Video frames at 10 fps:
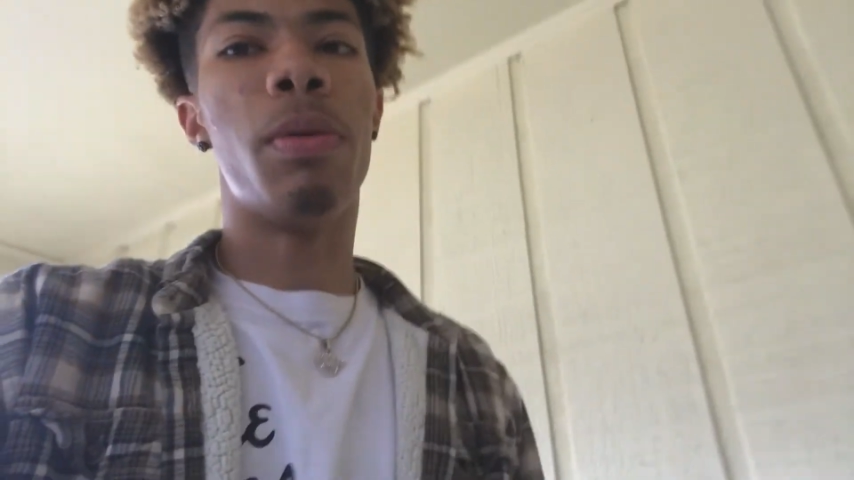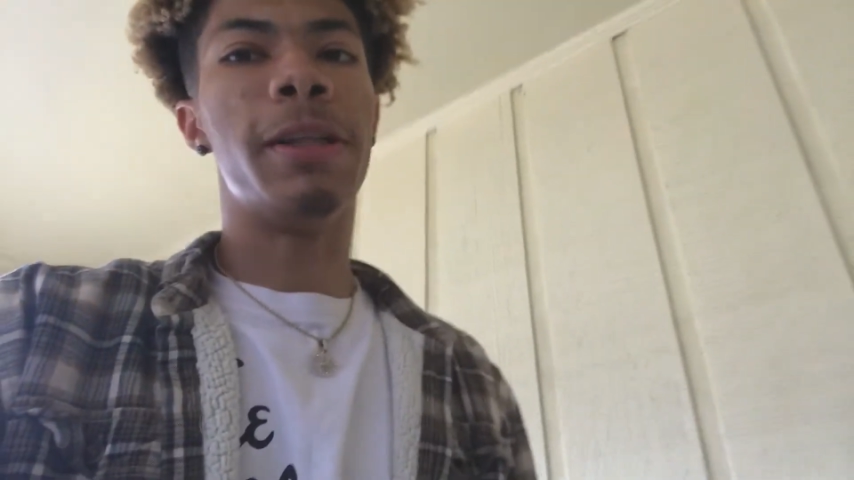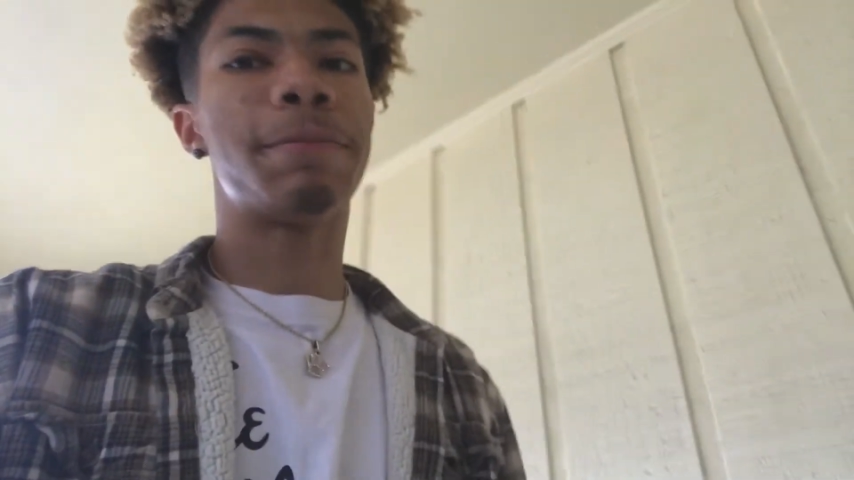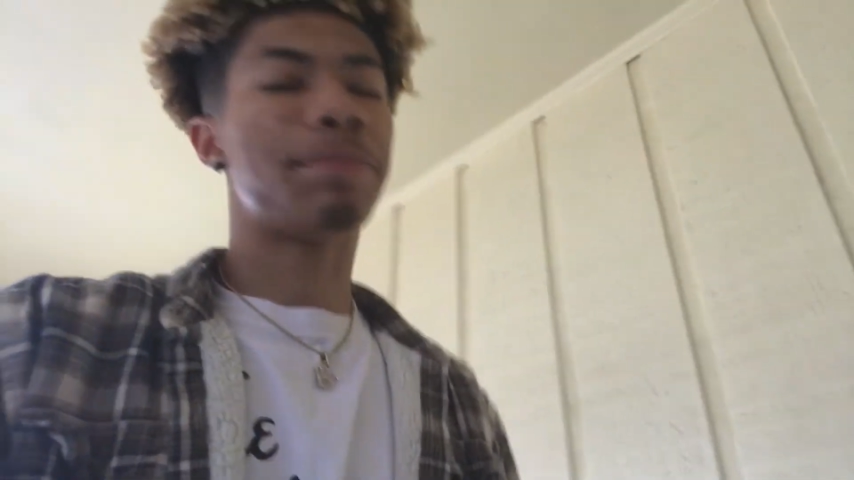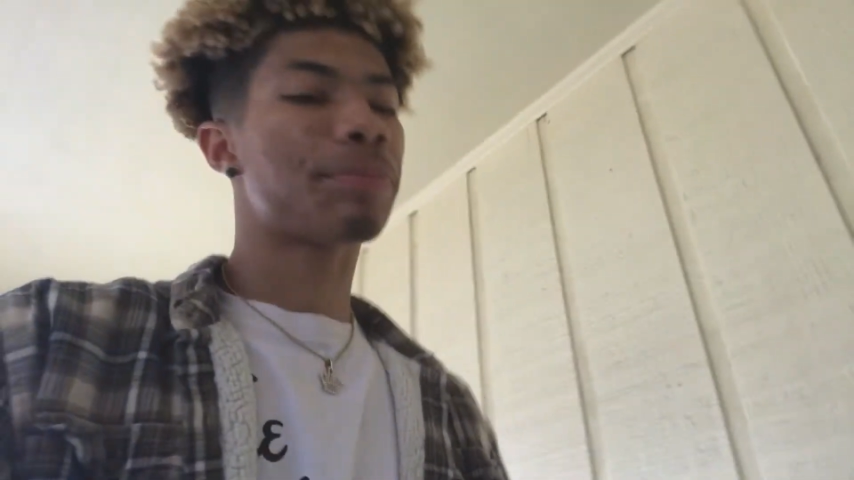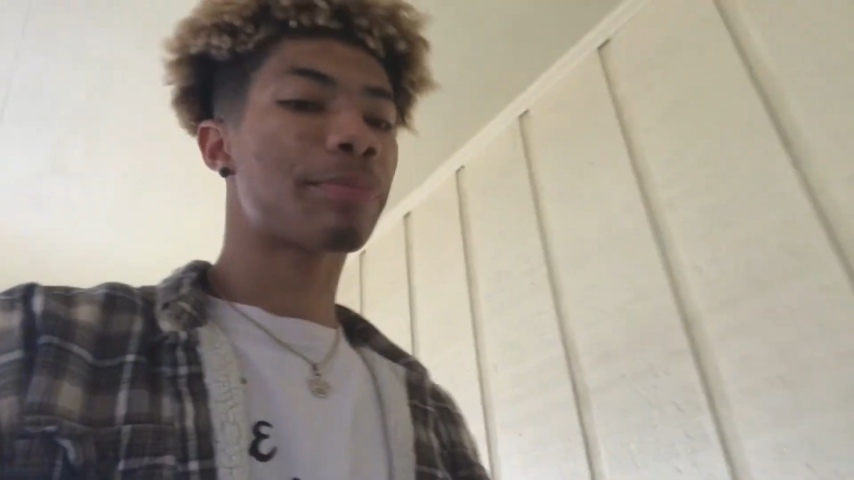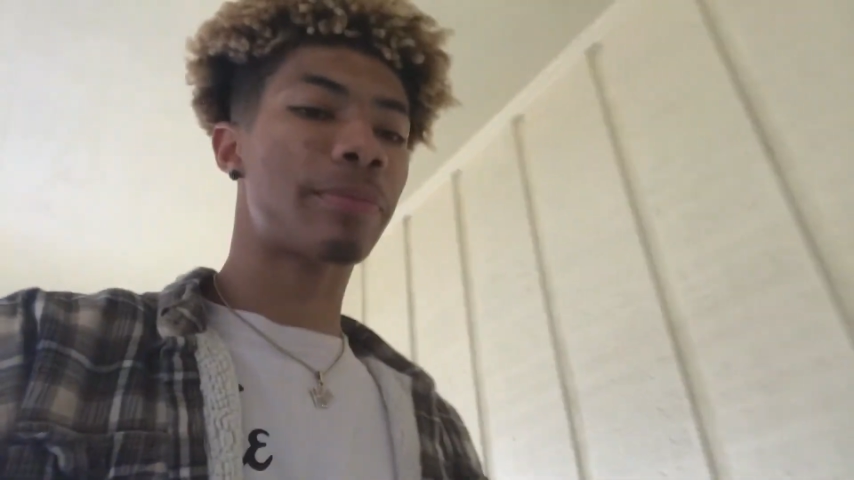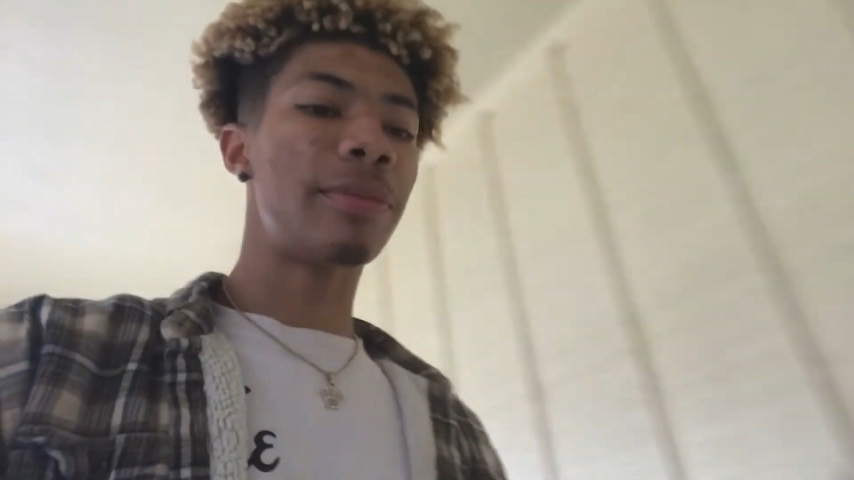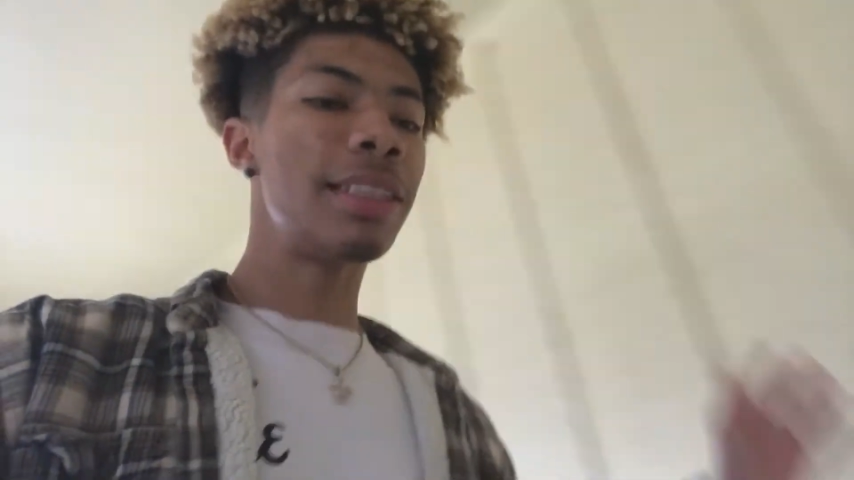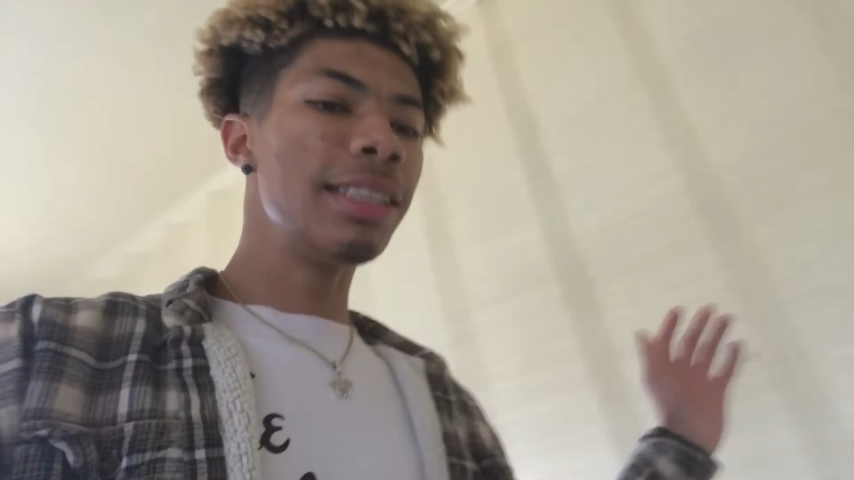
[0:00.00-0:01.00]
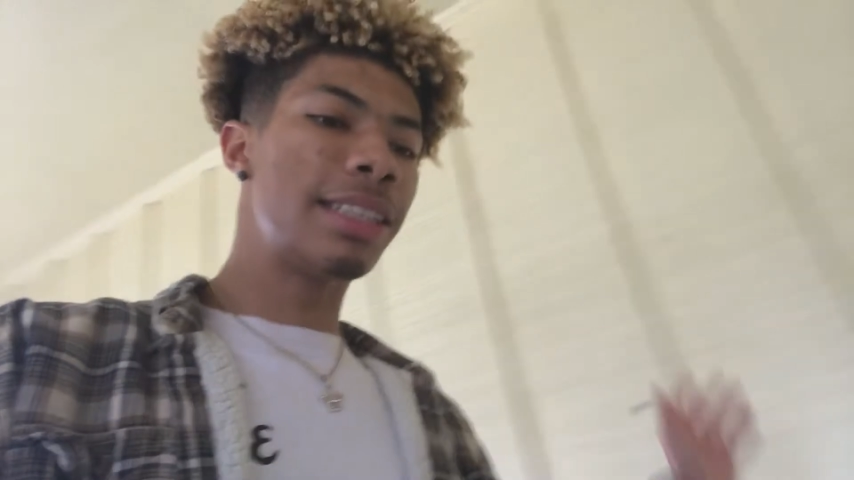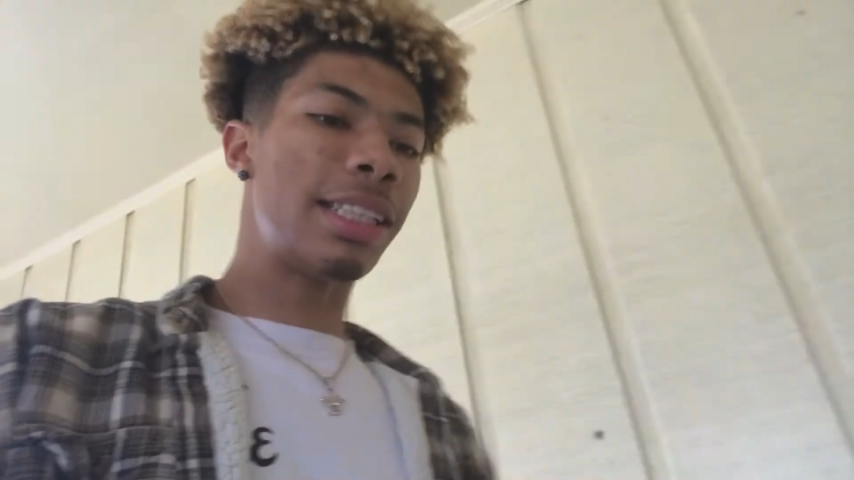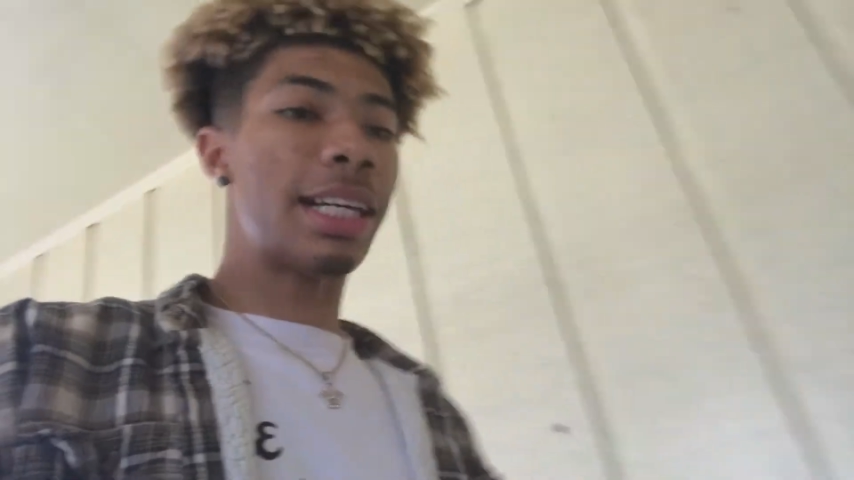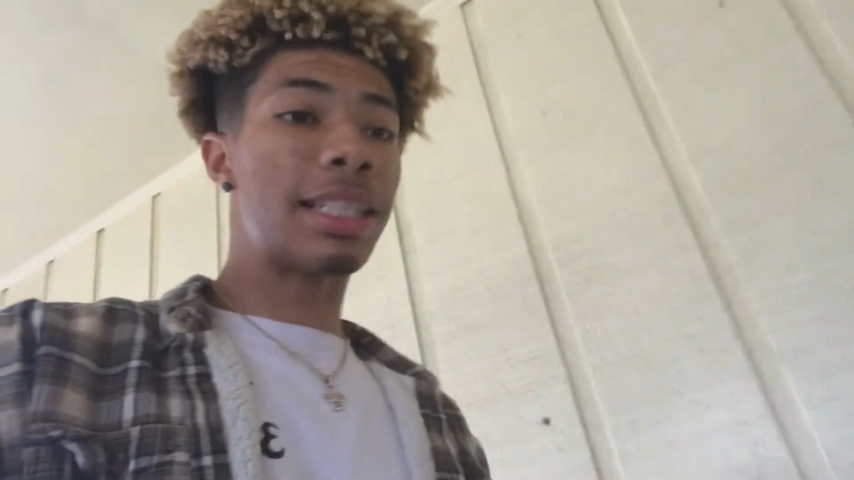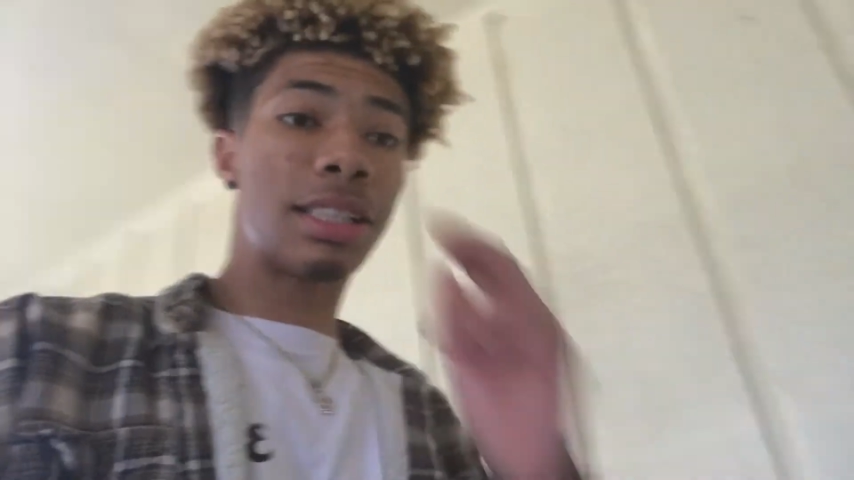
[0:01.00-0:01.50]
but
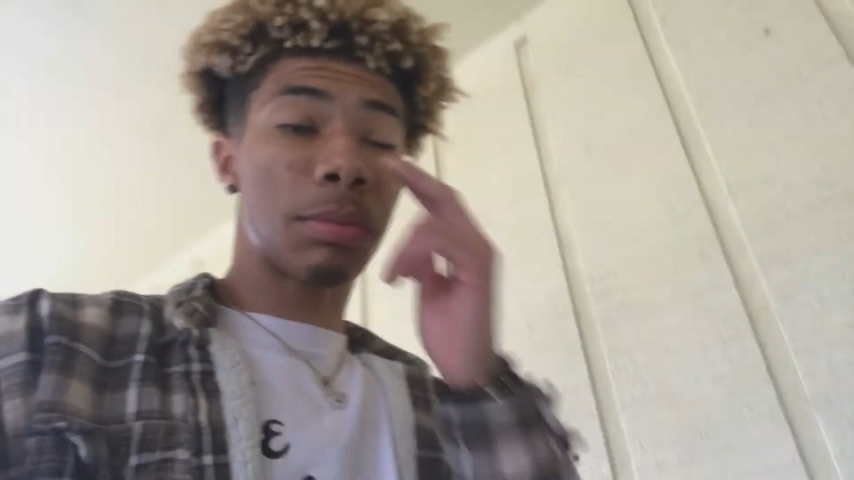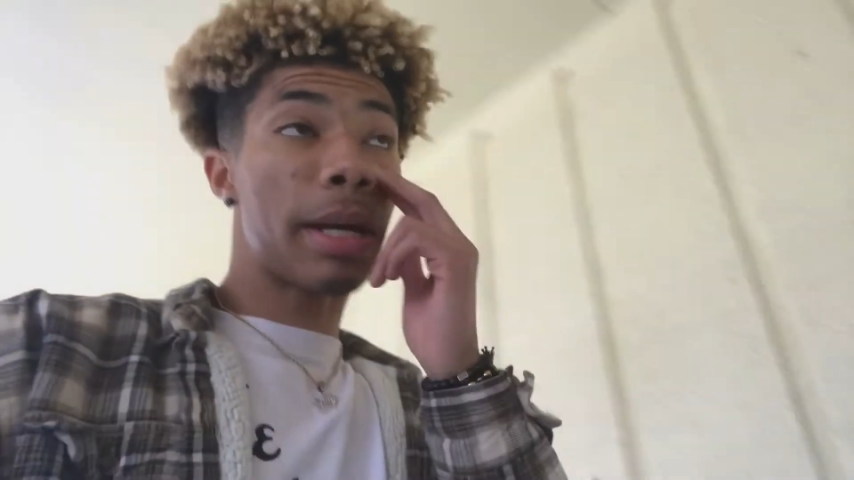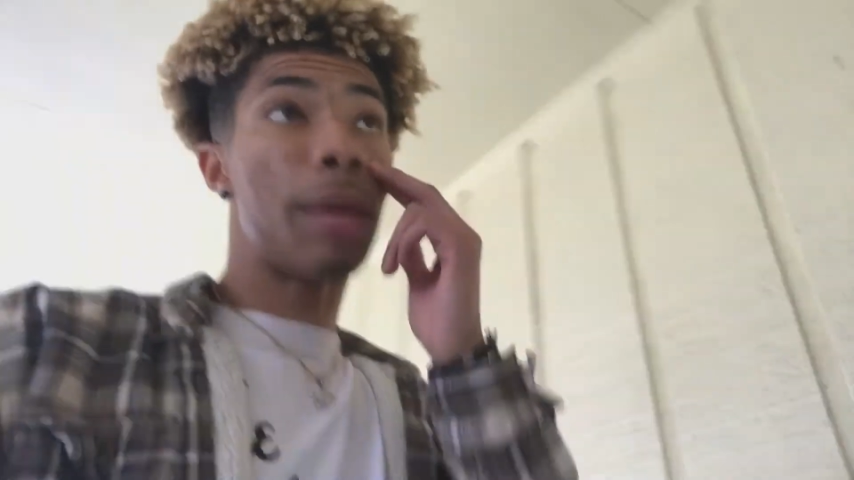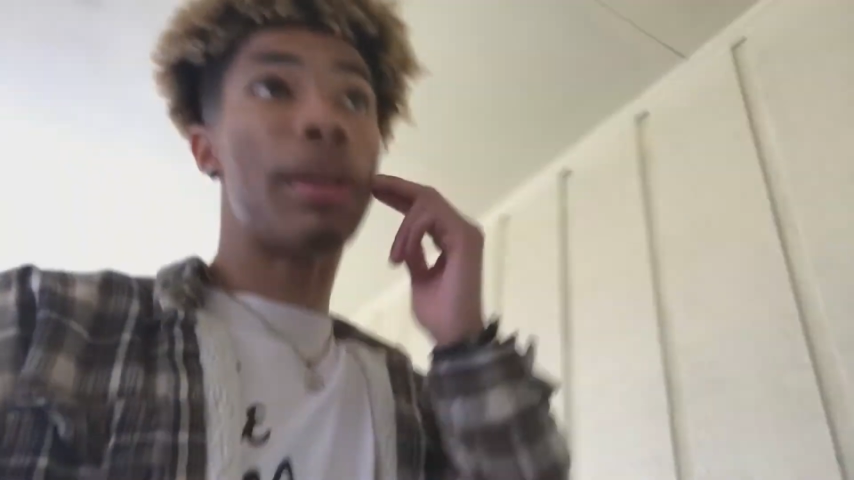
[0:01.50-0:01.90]
suggestions, man.